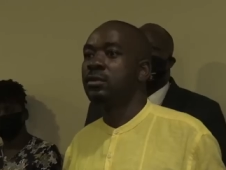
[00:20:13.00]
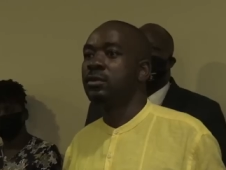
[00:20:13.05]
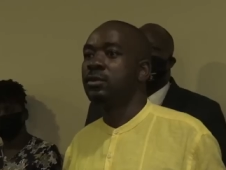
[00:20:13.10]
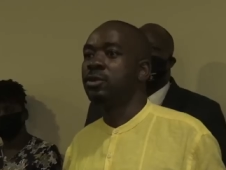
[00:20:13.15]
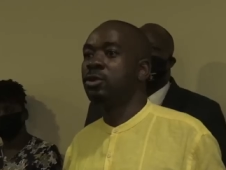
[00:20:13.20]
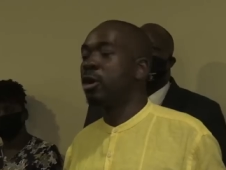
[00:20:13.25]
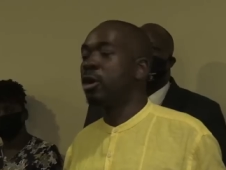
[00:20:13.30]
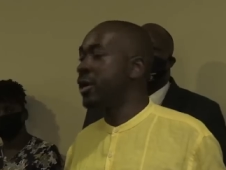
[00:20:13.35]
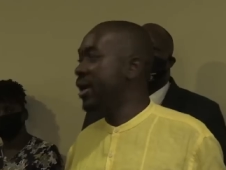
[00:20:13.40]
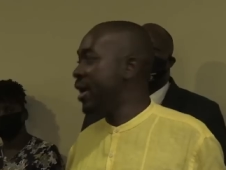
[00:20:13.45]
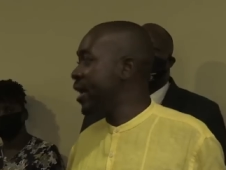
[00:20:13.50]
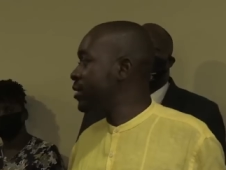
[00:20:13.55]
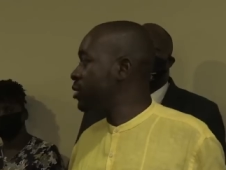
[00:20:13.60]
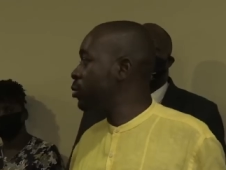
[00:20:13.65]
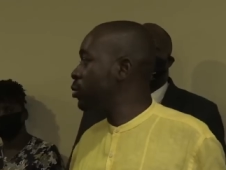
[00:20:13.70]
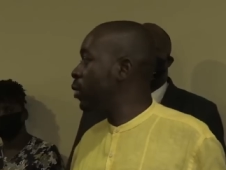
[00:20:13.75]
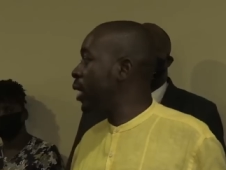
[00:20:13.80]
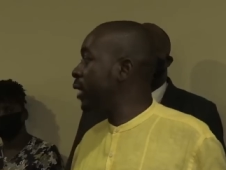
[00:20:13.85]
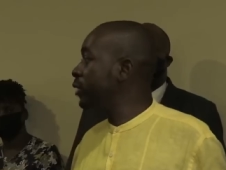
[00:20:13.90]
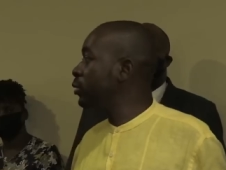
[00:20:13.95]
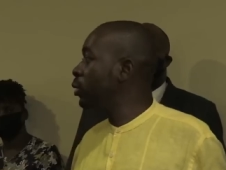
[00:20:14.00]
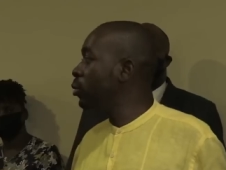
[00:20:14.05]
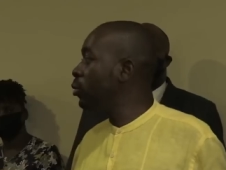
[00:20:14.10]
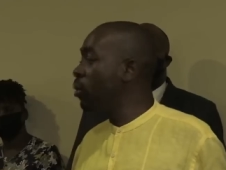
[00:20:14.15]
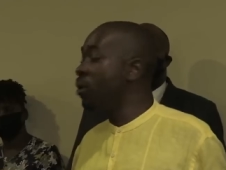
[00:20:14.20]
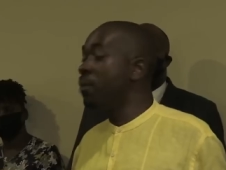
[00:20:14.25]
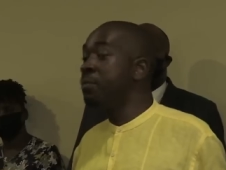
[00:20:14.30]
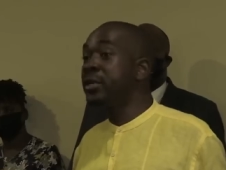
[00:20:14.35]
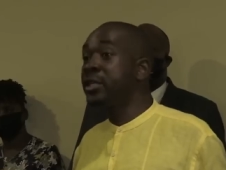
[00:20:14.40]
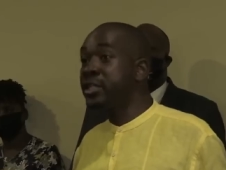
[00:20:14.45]
So yes, one
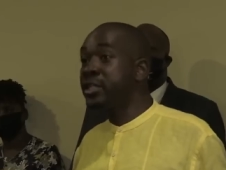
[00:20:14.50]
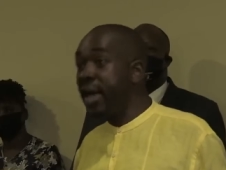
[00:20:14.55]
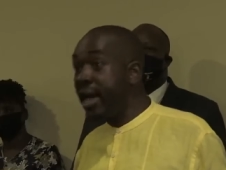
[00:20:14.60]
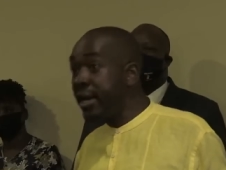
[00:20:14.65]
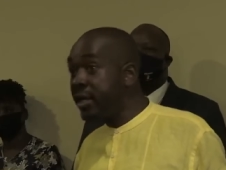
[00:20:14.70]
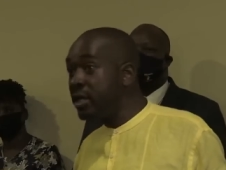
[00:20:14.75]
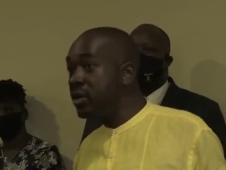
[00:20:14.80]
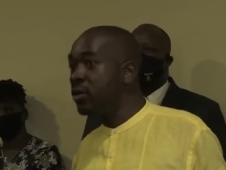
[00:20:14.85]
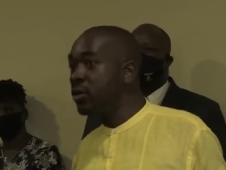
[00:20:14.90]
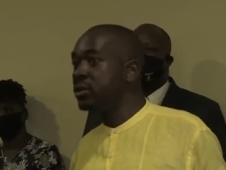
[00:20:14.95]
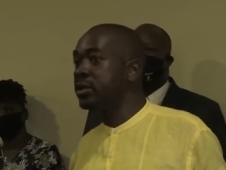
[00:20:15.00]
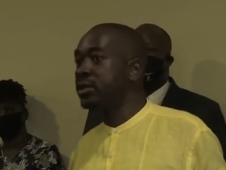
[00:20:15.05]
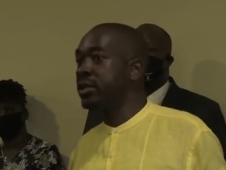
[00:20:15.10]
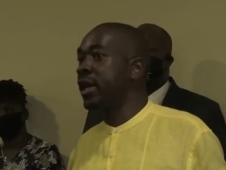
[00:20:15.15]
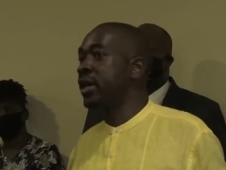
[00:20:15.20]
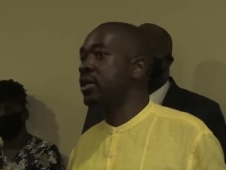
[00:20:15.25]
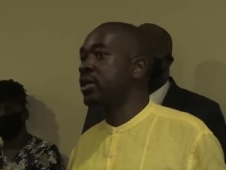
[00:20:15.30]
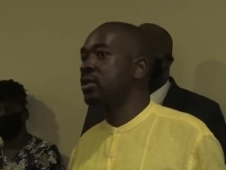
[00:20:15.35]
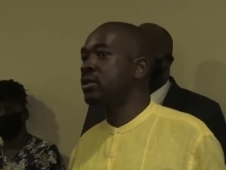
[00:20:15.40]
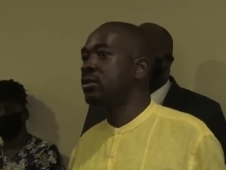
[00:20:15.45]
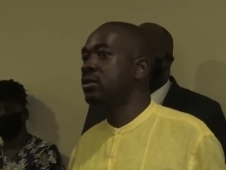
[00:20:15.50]
will be checking on Z E C.